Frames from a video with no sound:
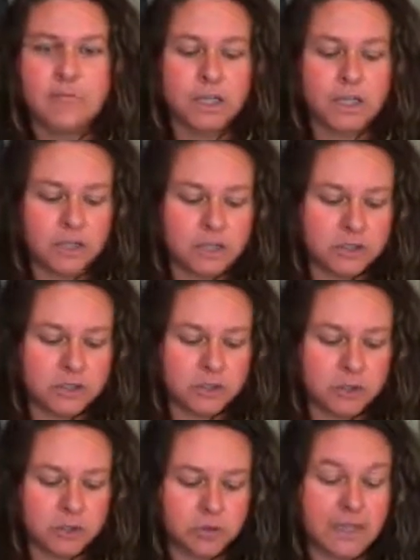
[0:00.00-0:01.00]
And
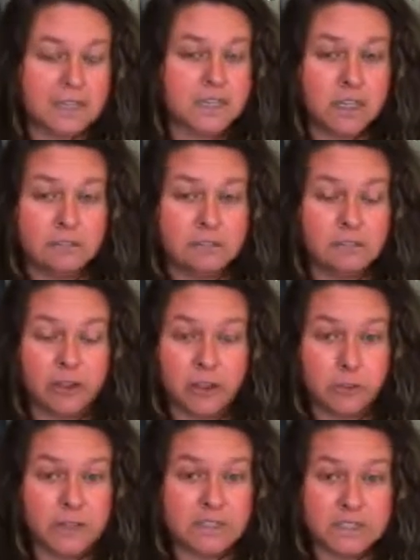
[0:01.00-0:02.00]
so that's
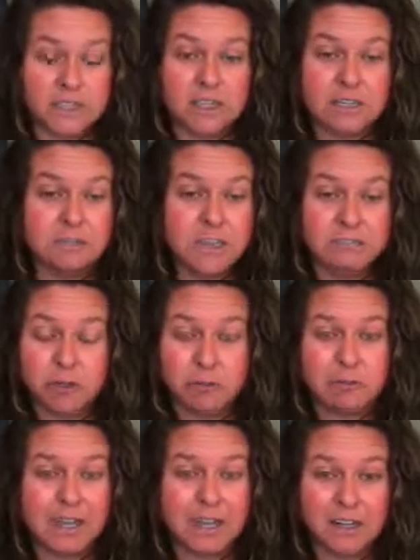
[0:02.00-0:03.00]
another reason. Even if you're
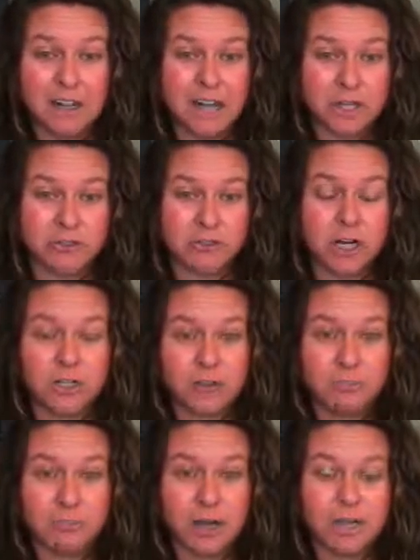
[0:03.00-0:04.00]
making an extra
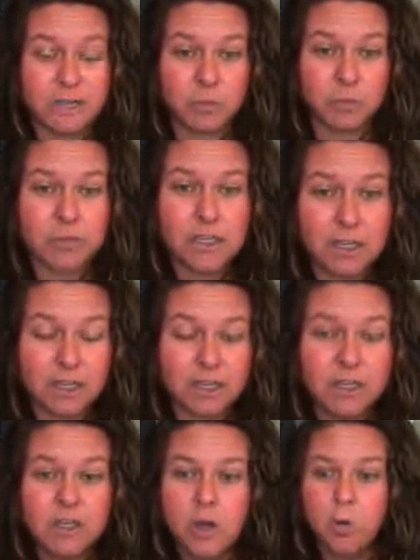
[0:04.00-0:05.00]
$100 a week,
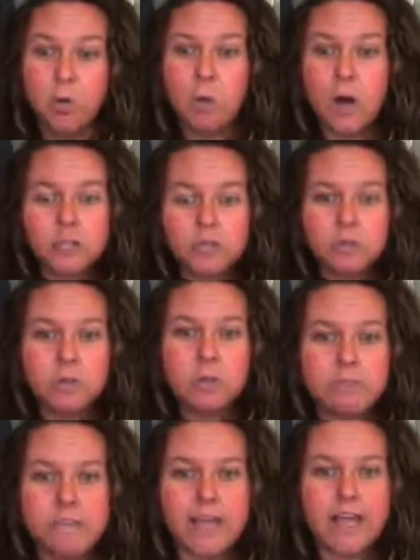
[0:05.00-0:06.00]
what
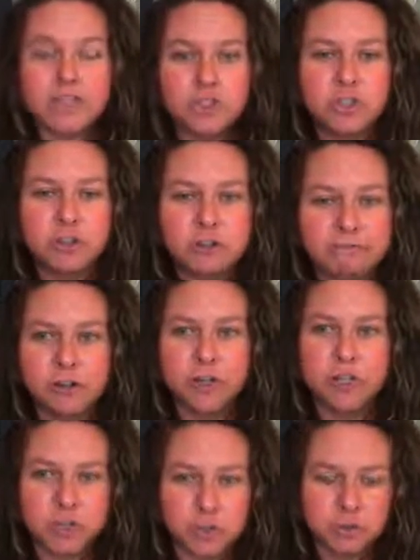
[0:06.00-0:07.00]
would that do for
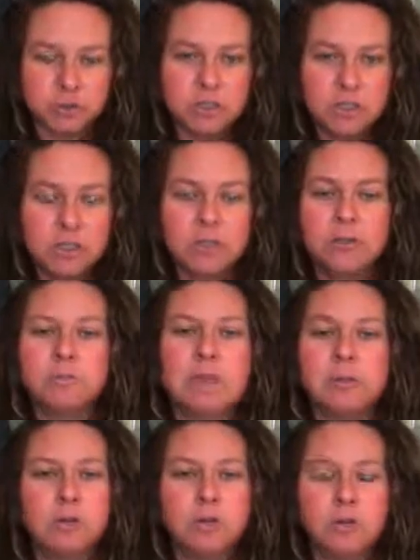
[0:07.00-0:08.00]
you?
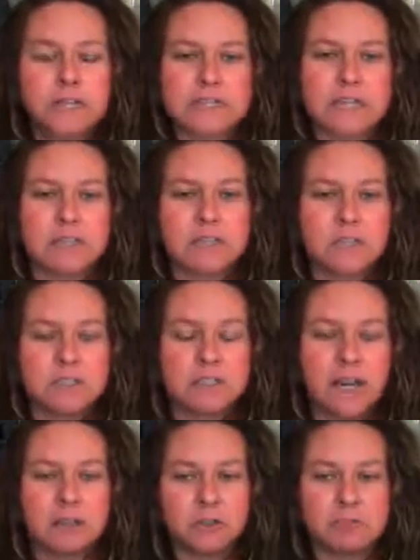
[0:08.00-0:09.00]
Maybe you don't need
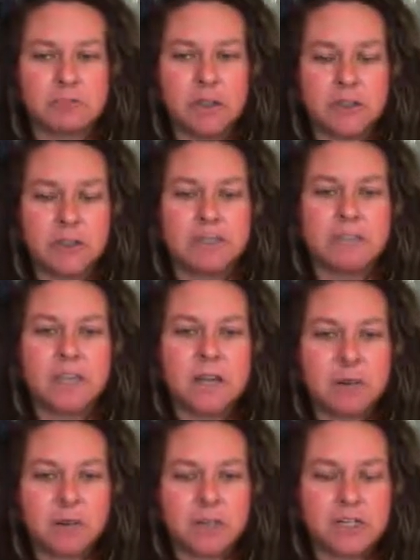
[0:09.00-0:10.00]
$10,000 a month, but think
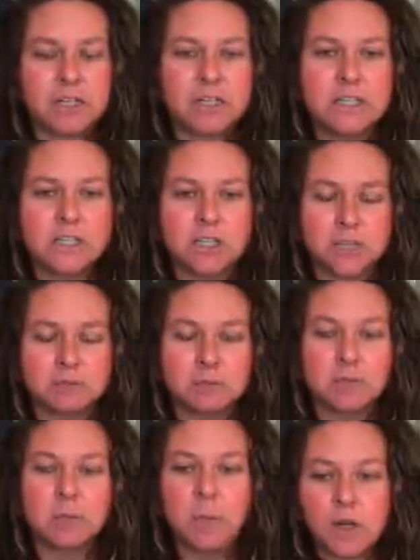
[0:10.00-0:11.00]
about it in these terms.
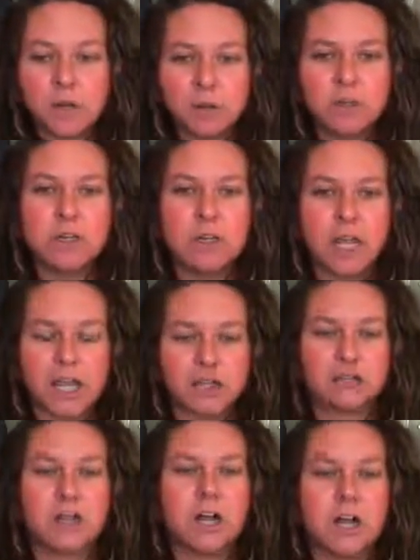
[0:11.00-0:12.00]
What would an
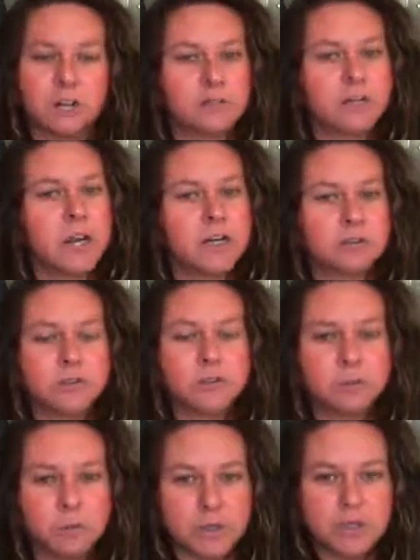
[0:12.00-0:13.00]
extra $100 a
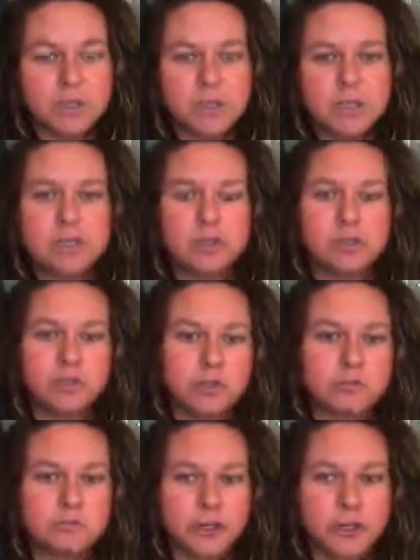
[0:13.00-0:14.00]
week
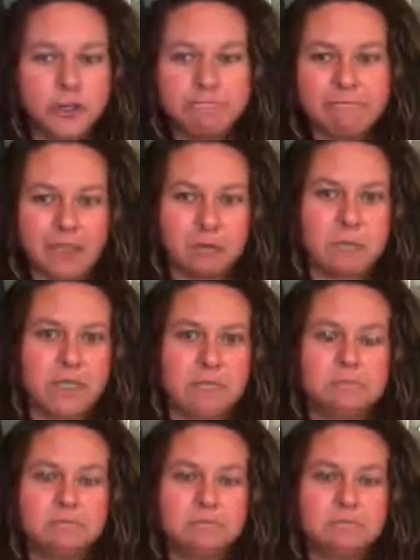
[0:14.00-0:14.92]
do for your family?